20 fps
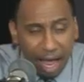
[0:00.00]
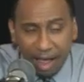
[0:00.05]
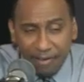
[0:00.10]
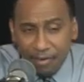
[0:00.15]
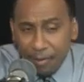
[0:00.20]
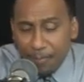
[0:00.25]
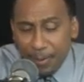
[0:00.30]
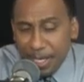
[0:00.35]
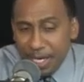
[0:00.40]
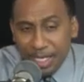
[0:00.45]
I
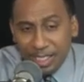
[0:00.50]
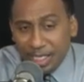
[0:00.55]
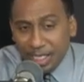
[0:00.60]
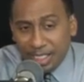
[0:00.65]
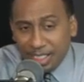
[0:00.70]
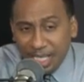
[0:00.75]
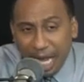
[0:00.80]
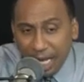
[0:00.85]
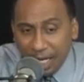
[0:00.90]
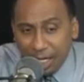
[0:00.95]
haven't been
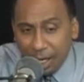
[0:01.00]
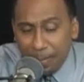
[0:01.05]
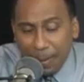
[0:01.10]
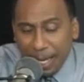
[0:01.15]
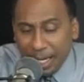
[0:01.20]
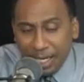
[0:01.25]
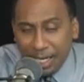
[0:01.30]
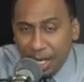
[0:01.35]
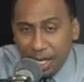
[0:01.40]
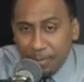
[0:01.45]
this excited
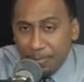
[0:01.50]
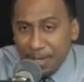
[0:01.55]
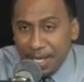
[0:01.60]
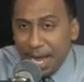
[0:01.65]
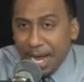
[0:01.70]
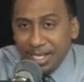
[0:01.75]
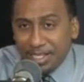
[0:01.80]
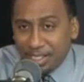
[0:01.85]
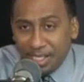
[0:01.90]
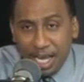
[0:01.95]
about an
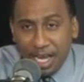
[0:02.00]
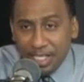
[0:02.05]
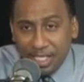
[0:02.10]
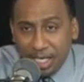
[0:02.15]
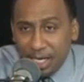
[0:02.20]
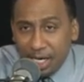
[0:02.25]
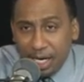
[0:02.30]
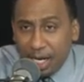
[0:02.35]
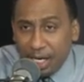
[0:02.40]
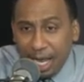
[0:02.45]
NBA
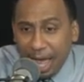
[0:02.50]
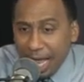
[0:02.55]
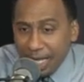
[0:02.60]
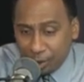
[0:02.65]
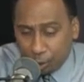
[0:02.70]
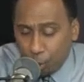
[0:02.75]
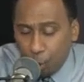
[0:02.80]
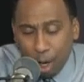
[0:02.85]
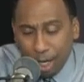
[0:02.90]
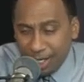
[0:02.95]
season in the
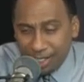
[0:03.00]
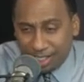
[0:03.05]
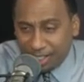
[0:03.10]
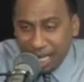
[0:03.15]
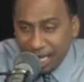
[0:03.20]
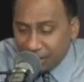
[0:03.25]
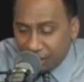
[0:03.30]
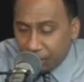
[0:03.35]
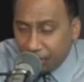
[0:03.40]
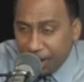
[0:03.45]
last quarter
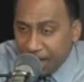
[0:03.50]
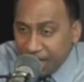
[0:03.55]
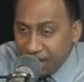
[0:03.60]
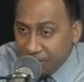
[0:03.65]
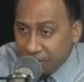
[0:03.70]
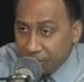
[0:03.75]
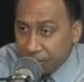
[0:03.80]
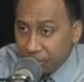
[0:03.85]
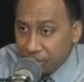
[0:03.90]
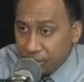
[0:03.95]

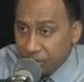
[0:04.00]
century.